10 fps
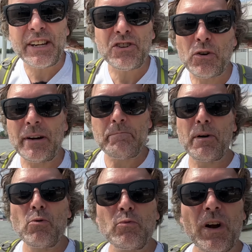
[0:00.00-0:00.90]
short
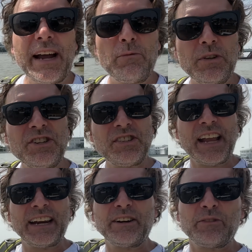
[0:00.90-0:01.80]
boat ride. We're just
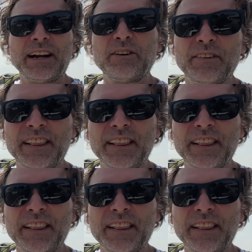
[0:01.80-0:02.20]
headed right over